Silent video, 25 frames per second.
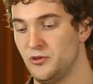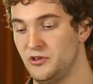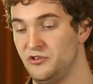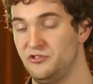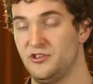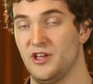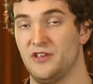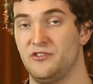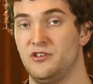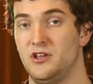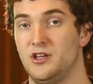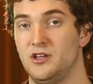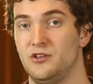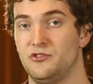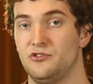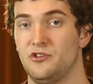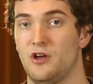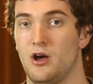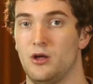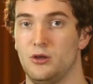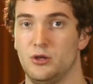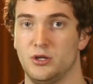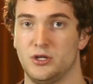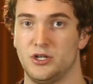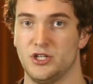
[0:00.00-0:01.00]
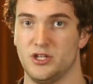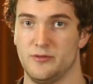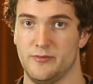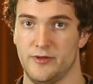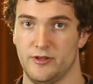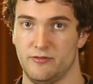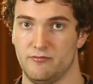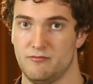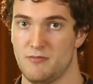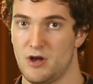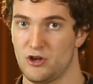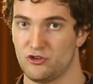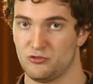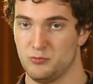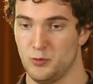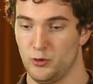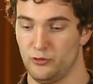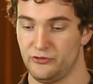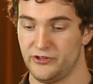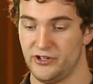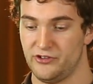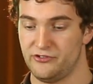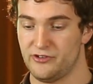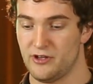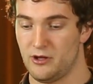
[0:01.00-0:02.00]
these settings, I'll look at them in much more
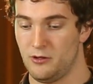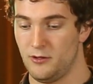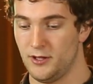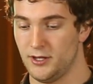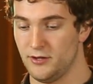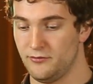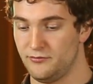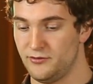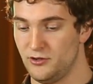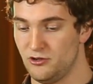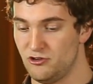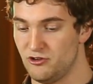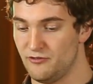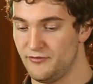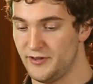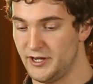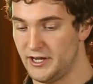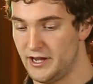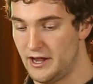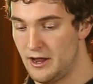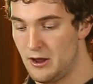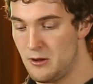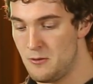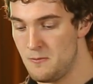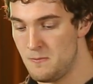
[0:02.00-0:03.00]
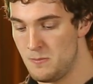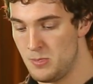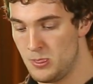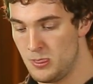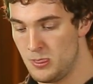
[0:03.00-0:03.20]
detail in a future video.